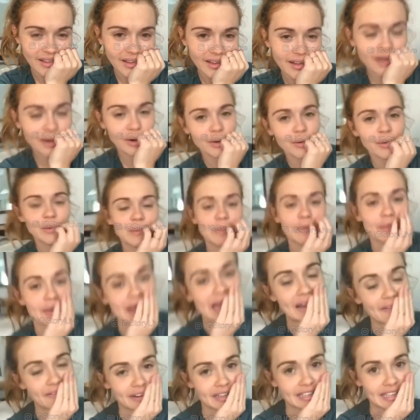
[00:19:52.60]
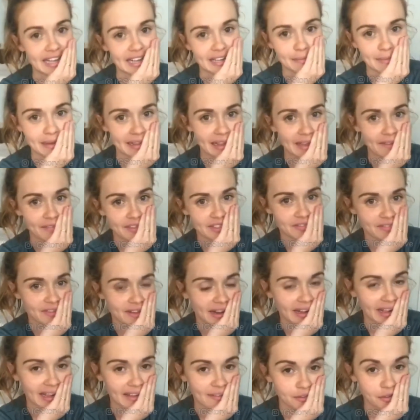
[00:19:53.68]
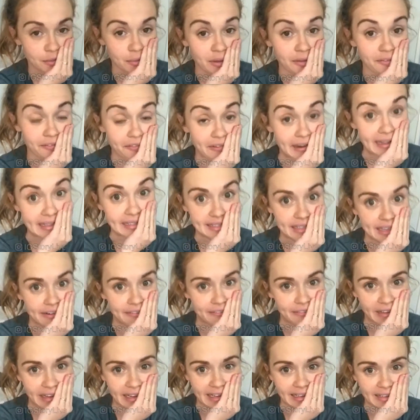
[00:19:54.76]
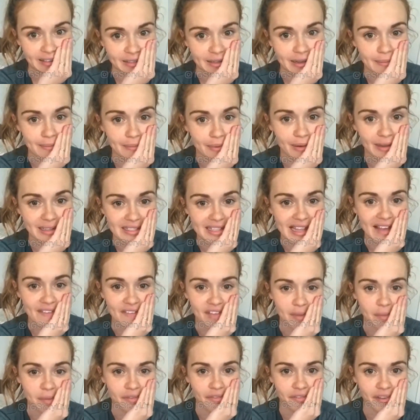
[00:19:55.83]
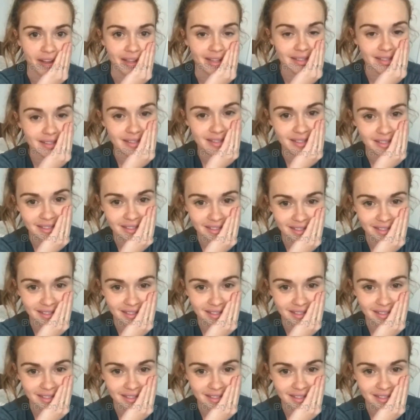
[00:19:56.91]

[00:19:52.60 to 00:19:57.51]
Oh, every day of my life is funny. I have so many friends that are funny, so I'm always laughing at my friends.